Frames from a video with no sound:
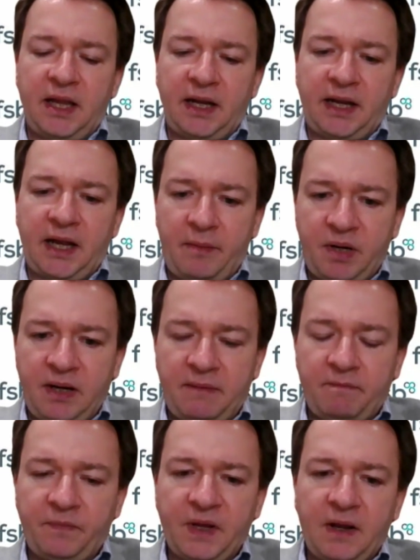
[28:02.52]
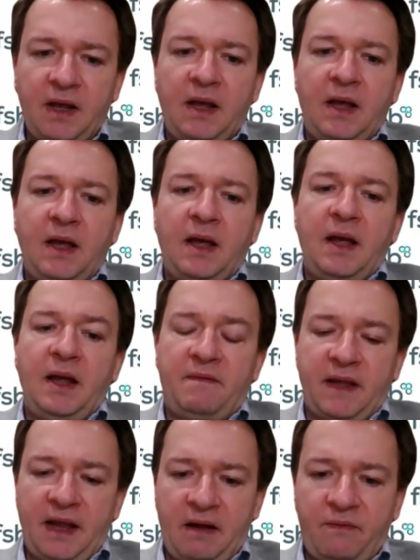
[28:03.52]
in their cabinet,
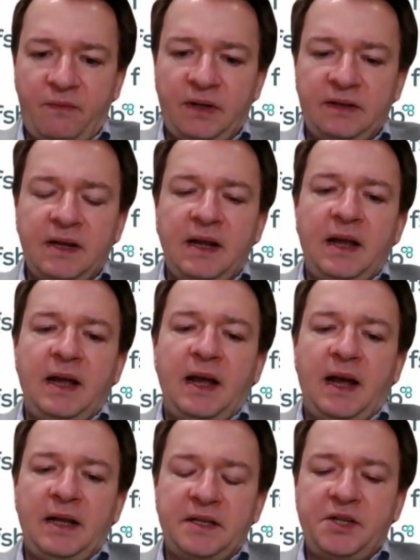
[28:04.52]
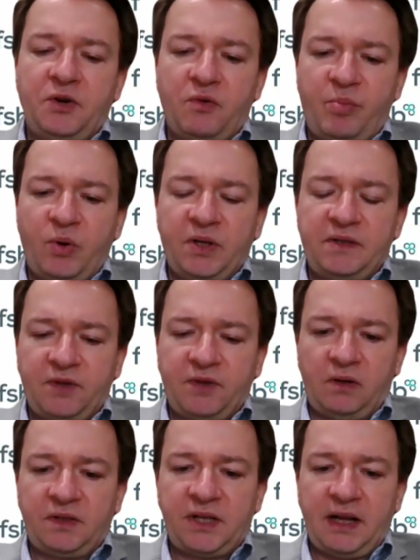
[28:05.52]
if they have one, and a single point of
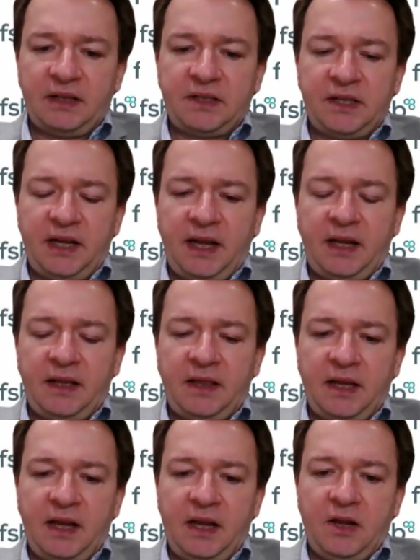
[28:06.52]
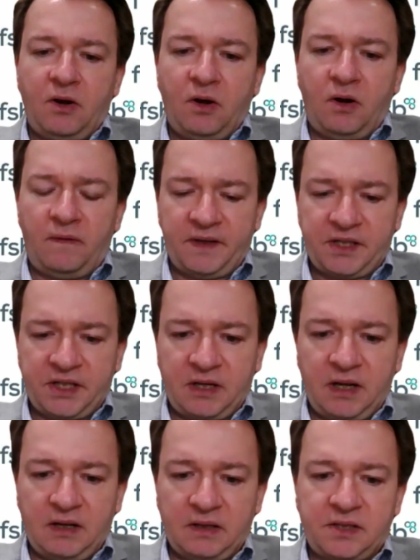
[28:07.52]
contact in the officer
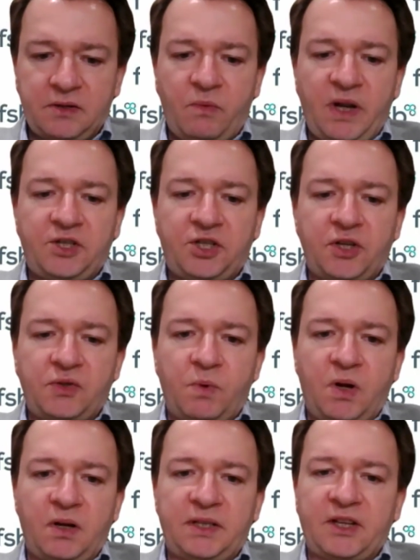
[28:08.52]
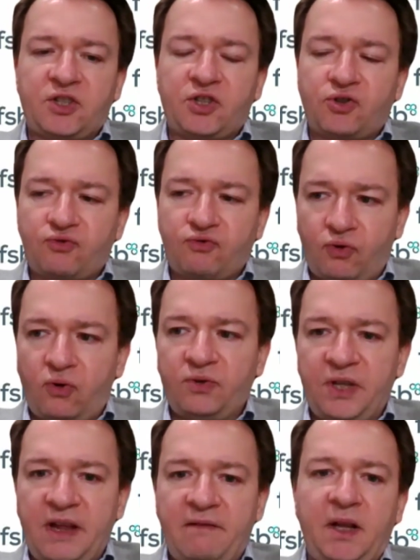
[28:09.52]
class, which has worked
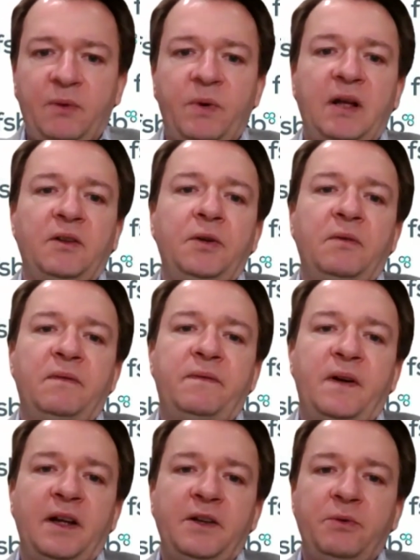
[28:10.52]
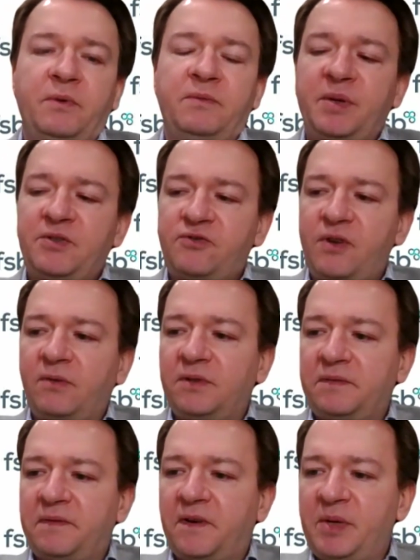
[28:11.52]
extraordinarily well. You will struggle
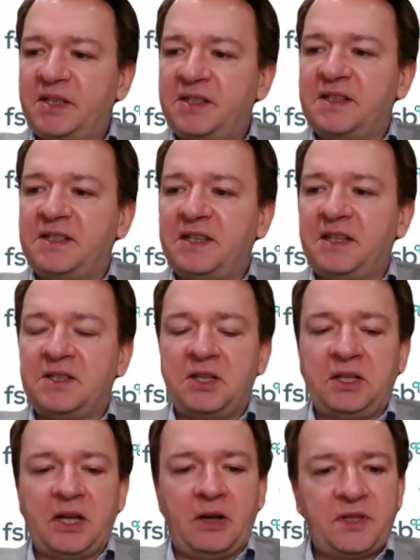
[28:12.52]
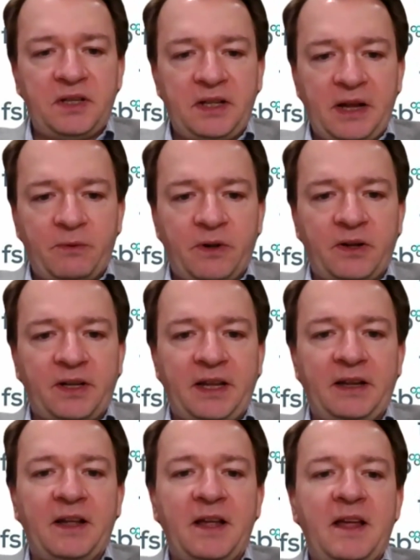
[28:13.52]
to find businesses that go to the
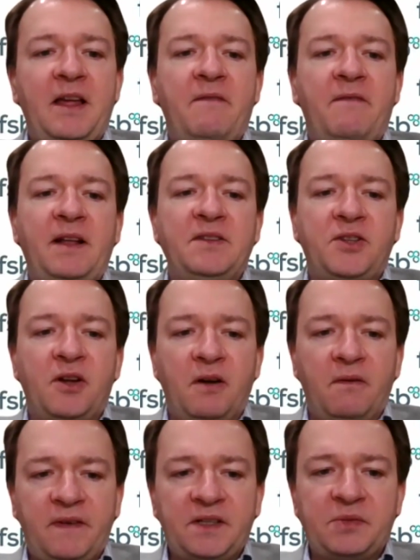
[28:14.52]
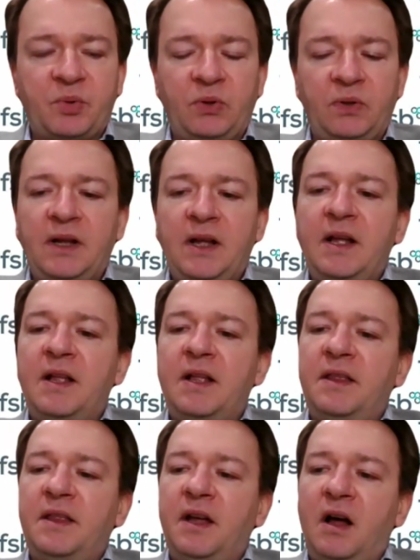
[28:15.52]
networking events that are visible,
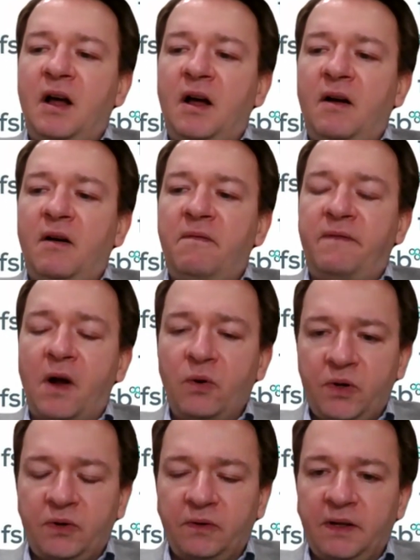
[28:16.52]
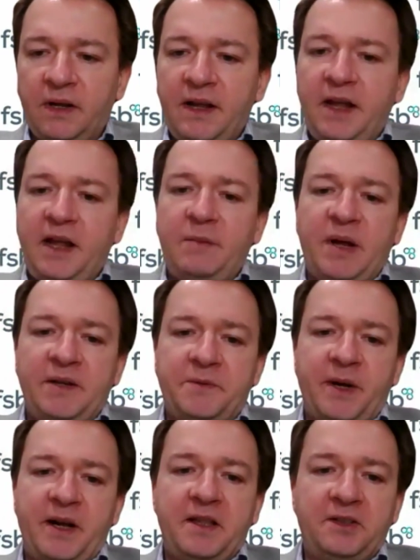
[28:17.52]
that are vocal in
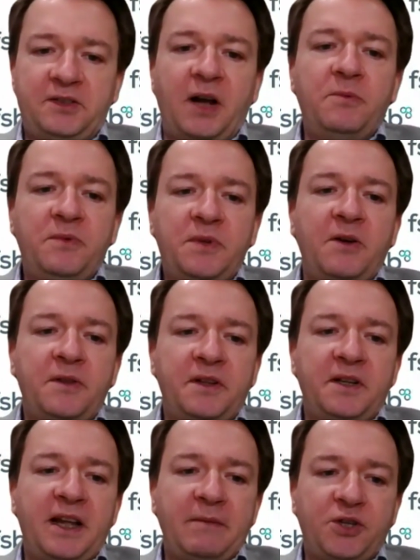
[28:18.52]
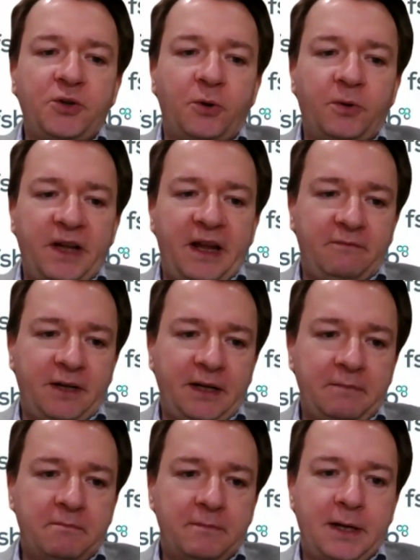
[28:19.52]
Medway, that don't know the name Sean
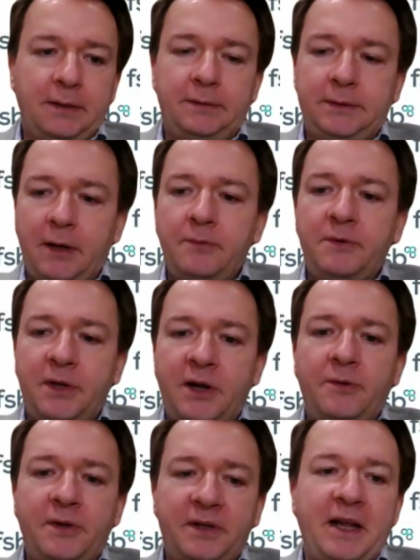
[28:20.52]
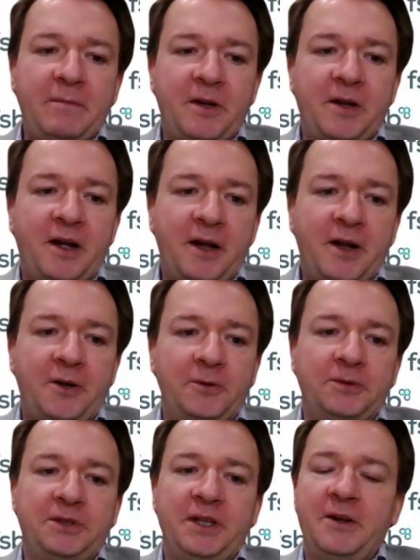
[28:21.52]
Henry and don't know the name Kai
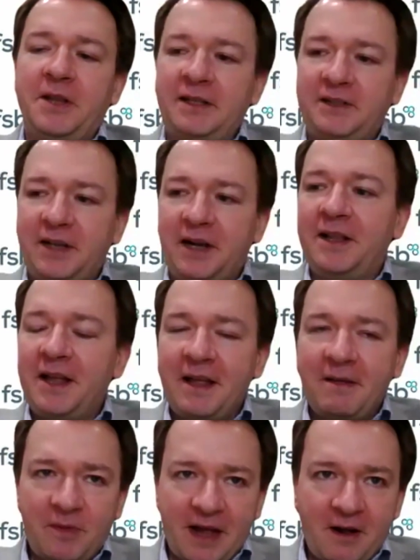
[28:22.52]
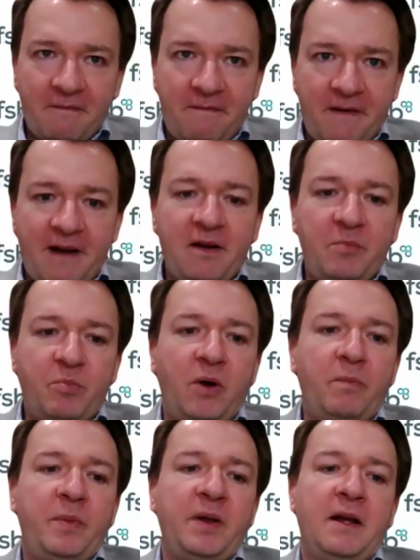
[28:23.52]
Arnold. They are very
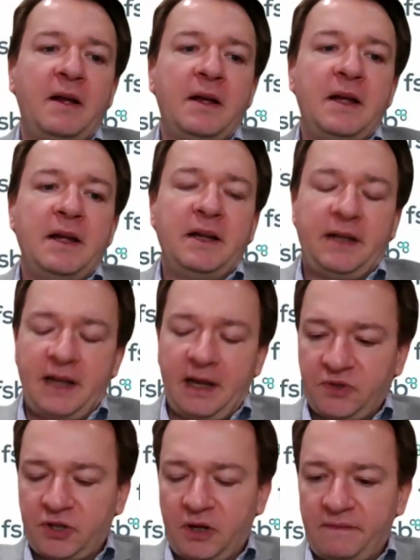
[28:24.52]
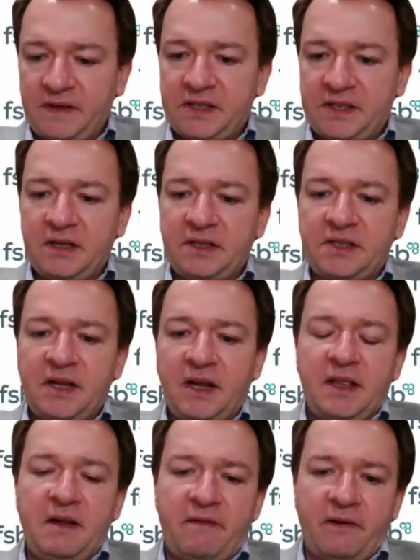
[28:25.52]
popular council officers,
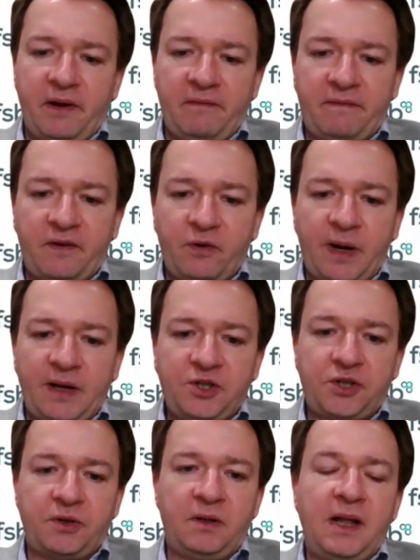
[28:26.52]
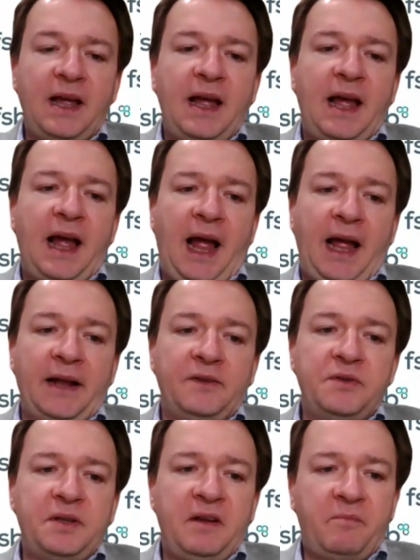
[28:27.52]
they're very influential,
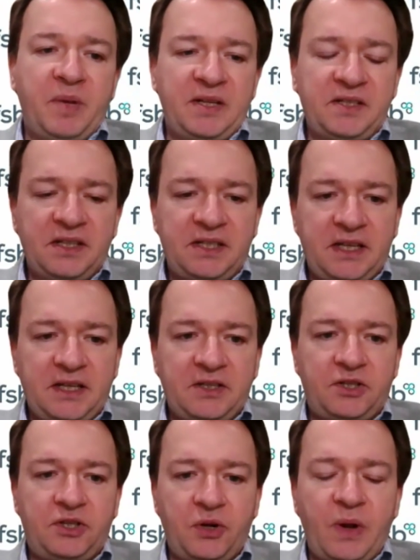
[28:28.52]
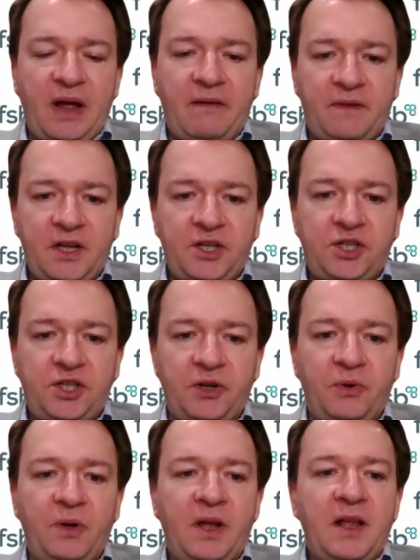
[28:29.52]
and if businesses do have an
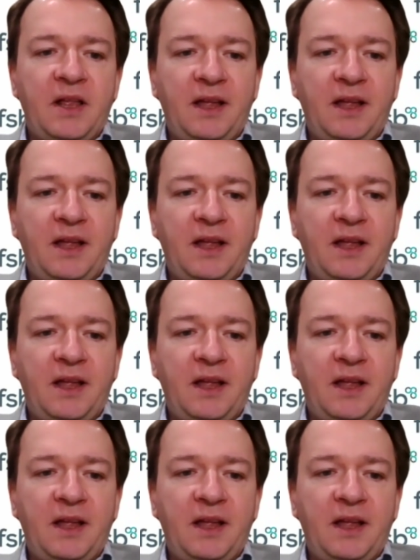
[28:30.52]
issue,